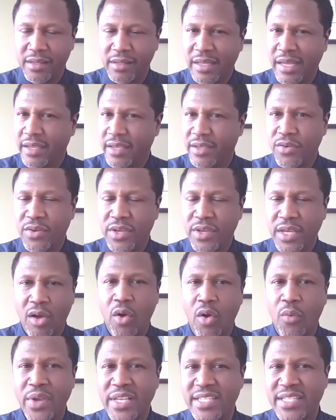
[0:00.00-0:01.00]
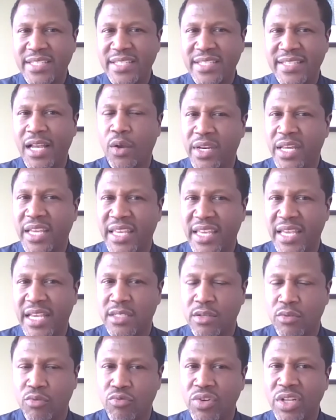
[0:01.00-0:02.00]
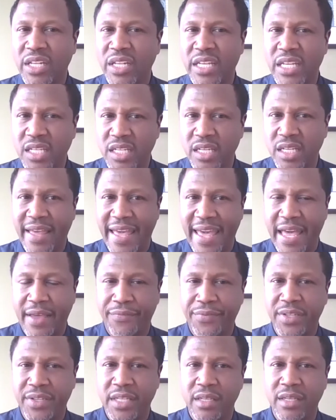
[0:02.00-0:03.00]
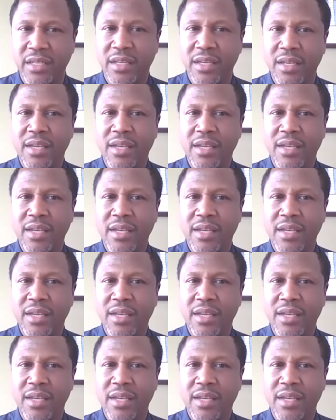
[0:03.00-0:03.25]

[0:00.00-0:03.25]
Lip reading: Like, you can always tell when a kid's a really good athlete